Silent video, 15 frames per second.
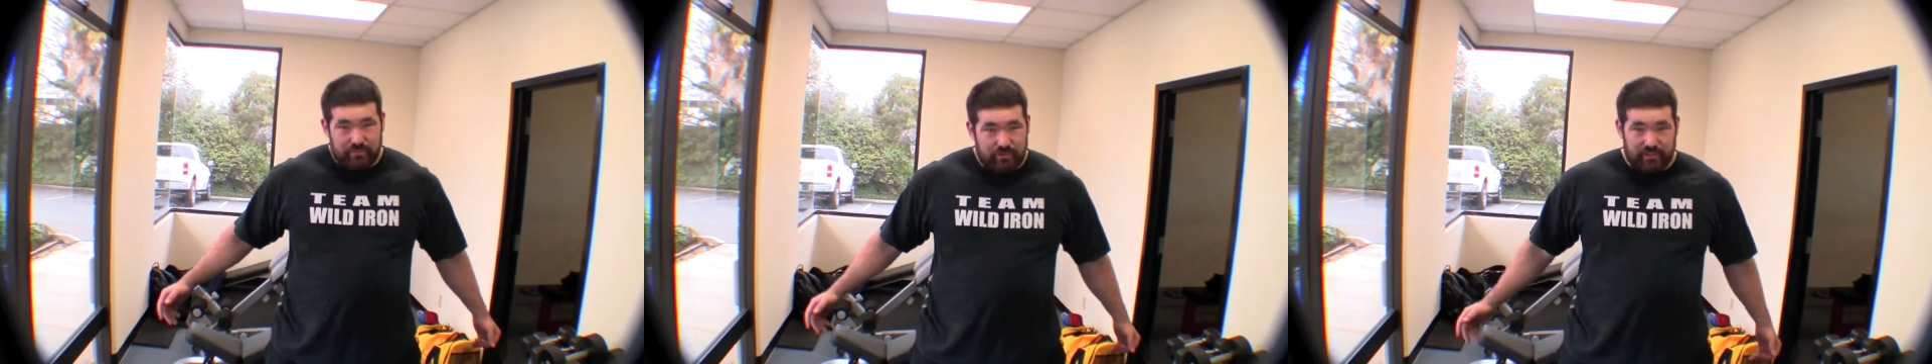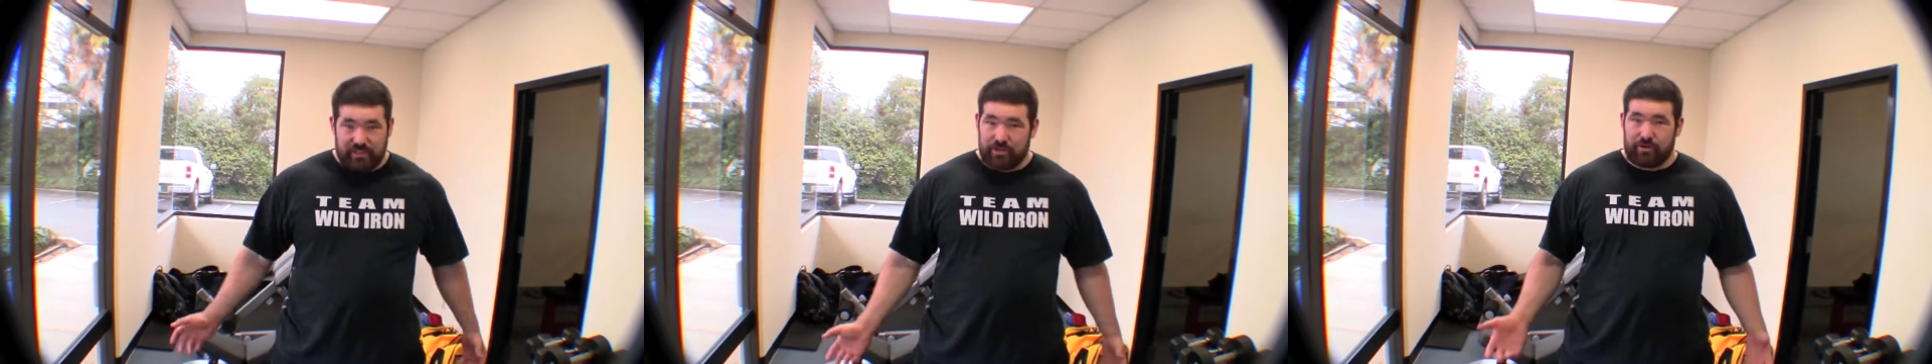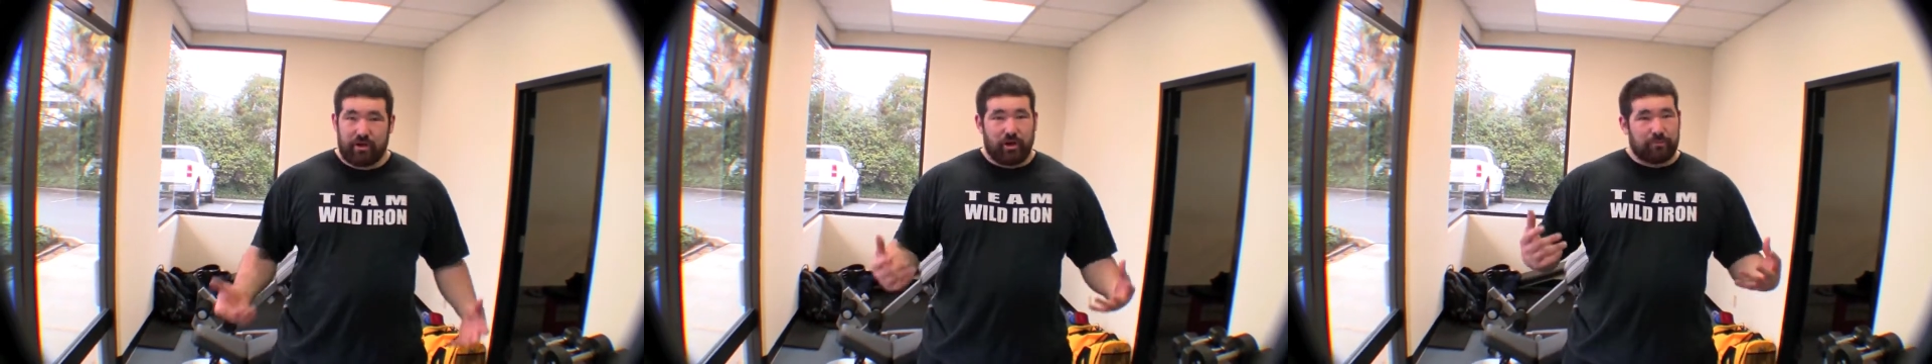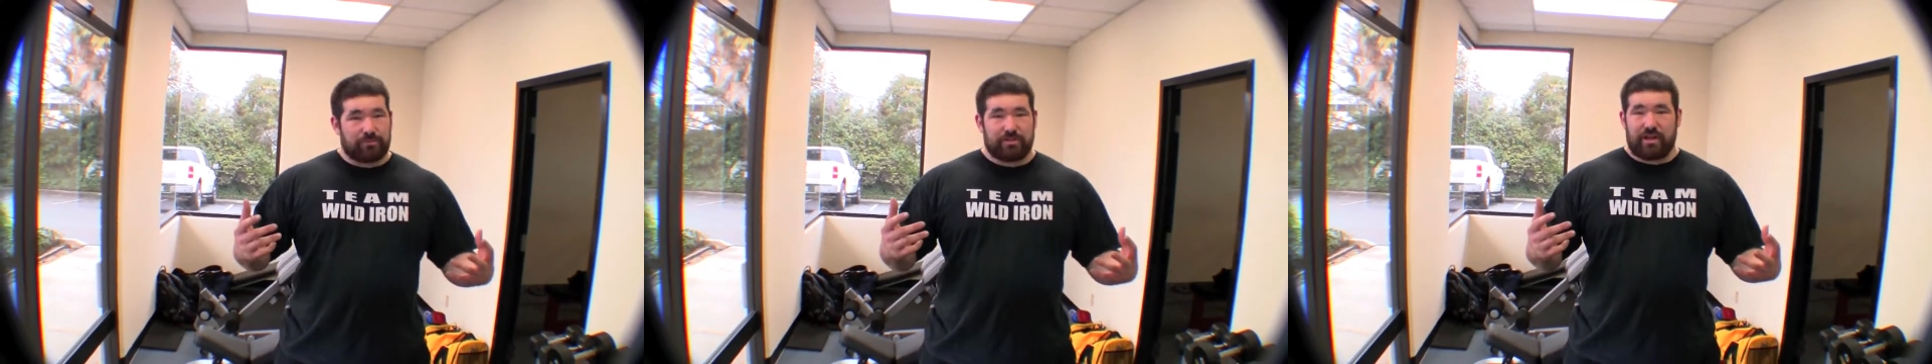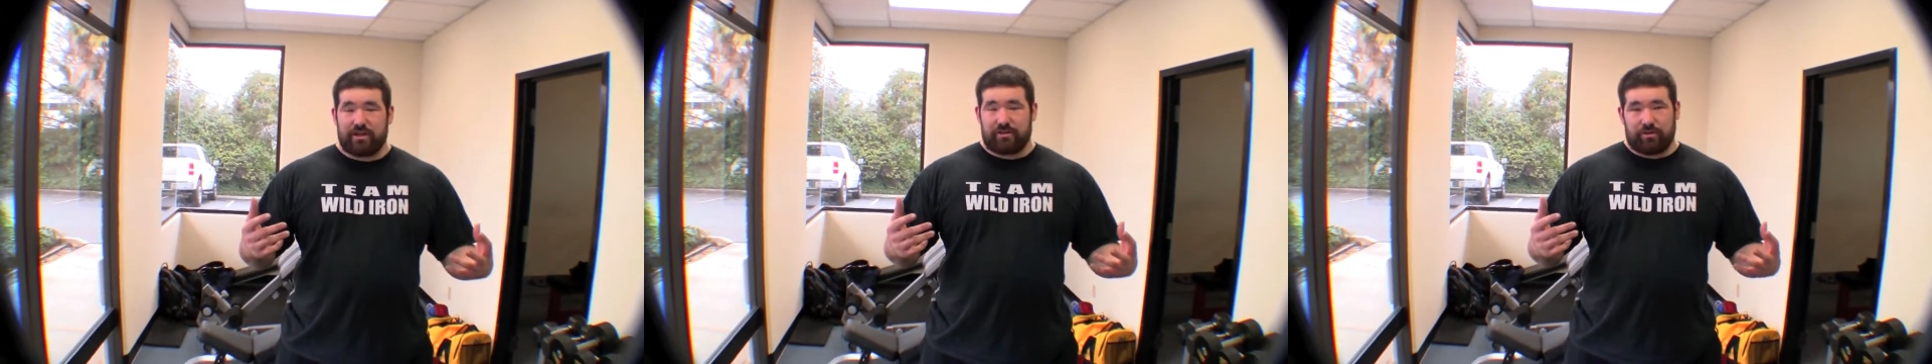the gear
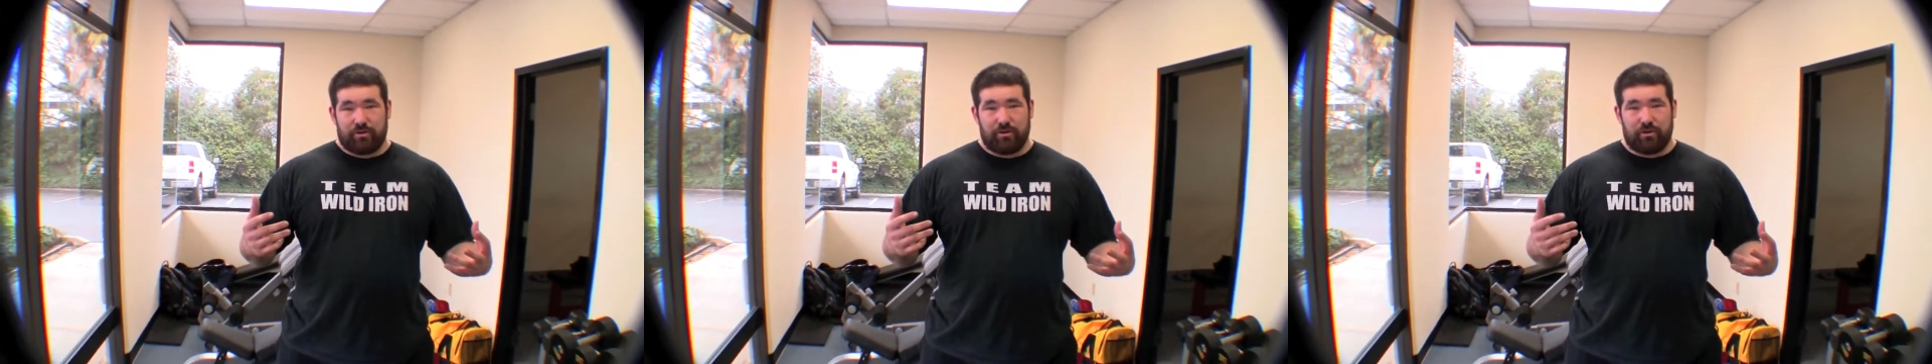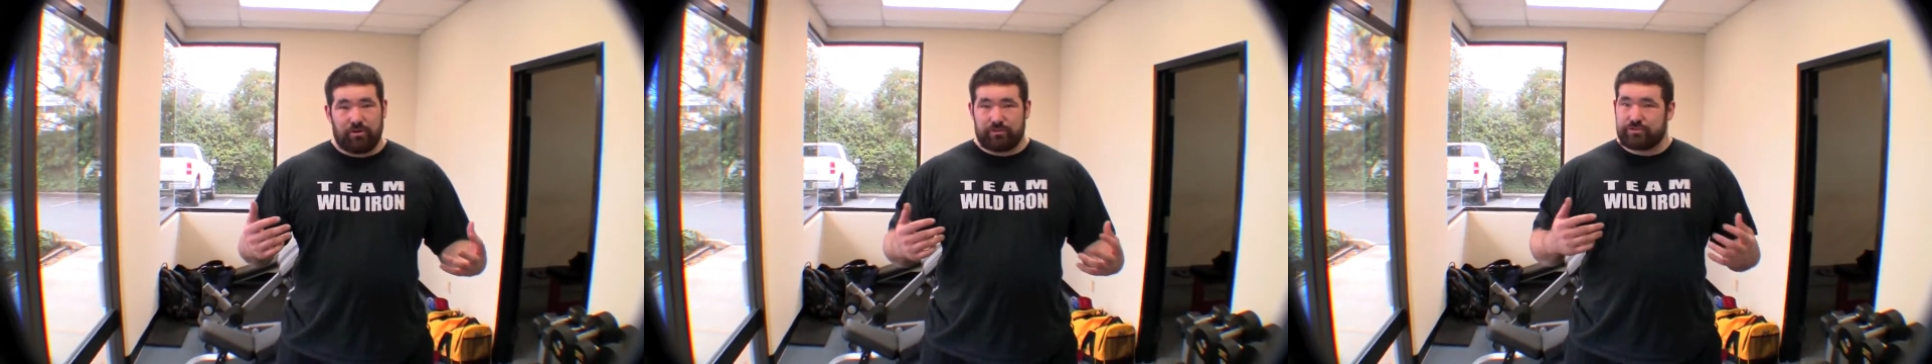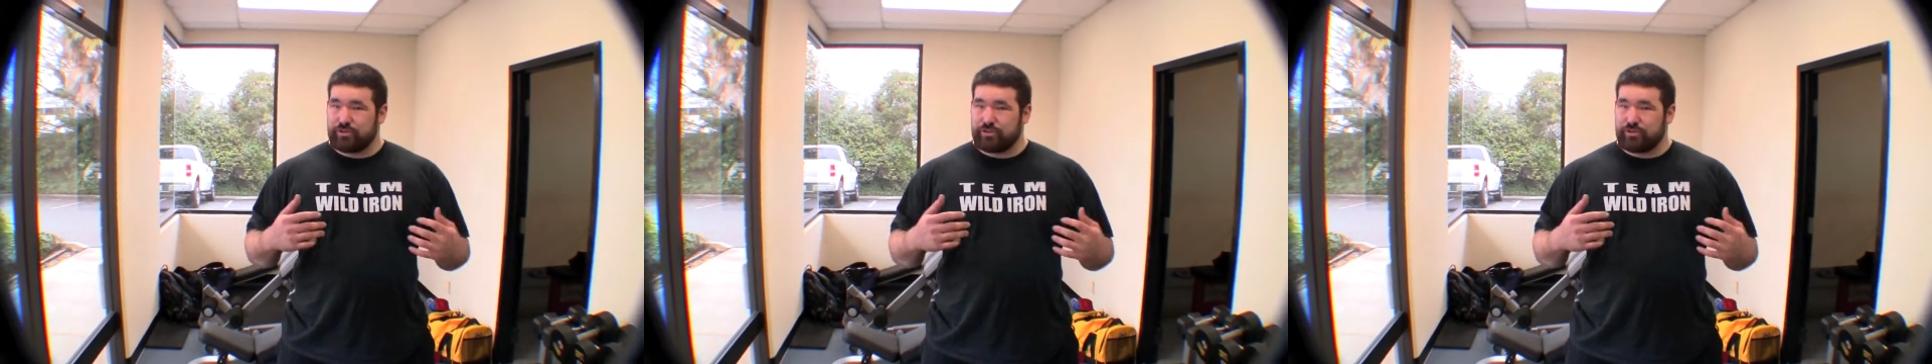helps you out of the hole.